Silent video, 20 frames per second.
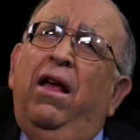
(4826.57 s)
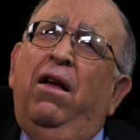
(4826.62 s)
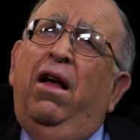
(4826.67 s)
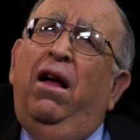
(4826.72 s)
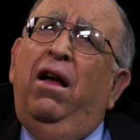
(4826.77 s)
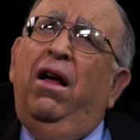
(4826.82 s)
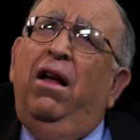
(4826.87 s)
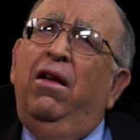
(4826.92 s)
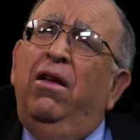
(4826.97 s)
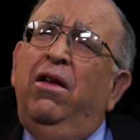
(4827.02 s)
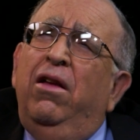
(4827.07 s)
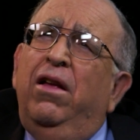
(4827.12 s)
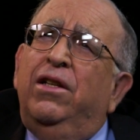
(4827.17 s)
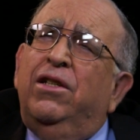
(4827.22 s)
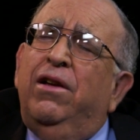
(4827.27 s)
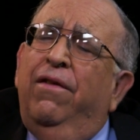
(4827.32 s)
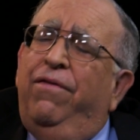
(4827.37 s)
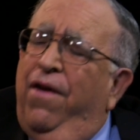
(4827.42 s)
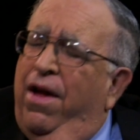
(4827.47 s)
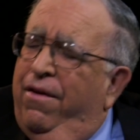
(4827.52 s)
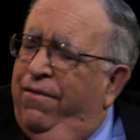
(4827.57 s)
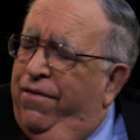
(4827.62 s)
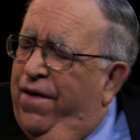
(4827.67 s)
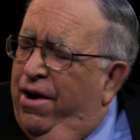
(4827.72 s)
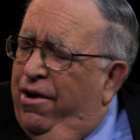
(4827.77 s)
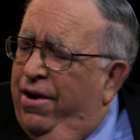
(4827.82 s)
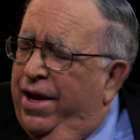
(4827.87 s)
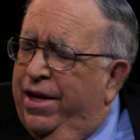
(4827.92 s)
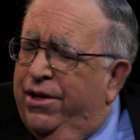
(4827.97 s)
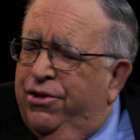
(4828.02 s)
which I find
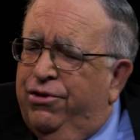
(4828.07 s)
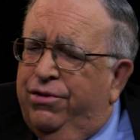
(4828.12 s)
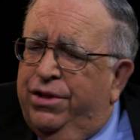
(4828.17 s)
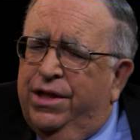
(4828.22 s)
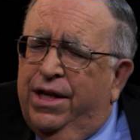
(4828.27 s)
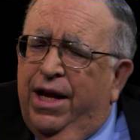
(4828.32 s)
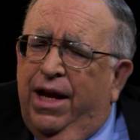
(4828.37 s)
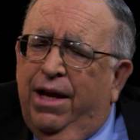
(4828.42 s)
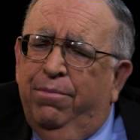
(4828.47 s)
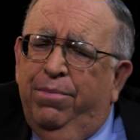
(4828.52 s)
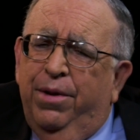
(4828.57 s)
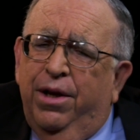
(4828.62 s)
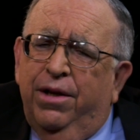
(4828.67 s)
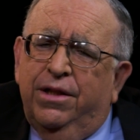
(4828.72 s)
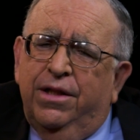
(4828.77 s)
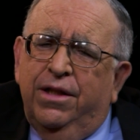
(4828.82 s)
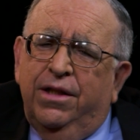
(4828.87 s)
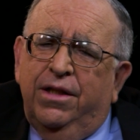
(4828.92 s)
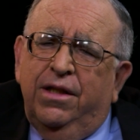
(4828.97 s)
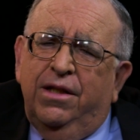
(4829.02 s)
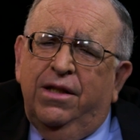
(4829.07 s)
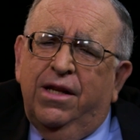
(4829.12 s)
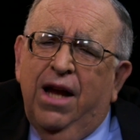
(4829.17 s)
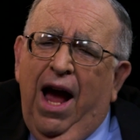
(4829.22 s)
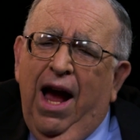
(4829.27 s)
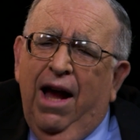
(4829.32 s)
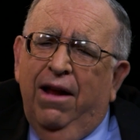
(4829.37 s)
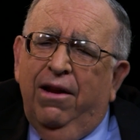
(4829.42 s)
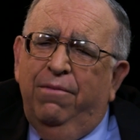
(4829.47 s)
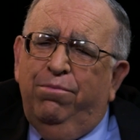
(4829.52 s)
very interesting because it's
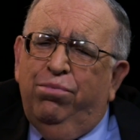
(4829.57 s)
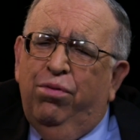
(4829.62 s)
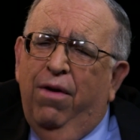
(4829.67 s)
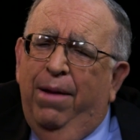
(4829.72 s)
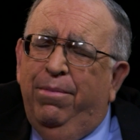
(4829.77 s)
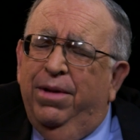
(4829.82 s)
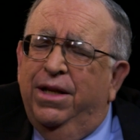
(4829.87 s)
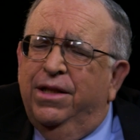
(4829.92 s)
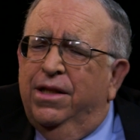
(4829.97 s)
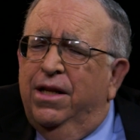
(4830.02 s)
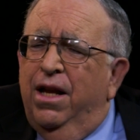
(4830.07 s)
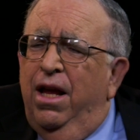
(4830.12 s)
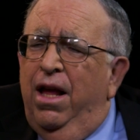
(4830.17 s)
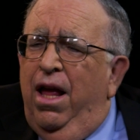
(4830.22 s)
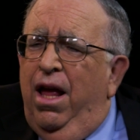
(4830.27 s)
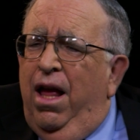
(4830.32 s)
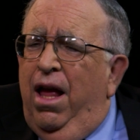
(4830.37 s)
entirely premised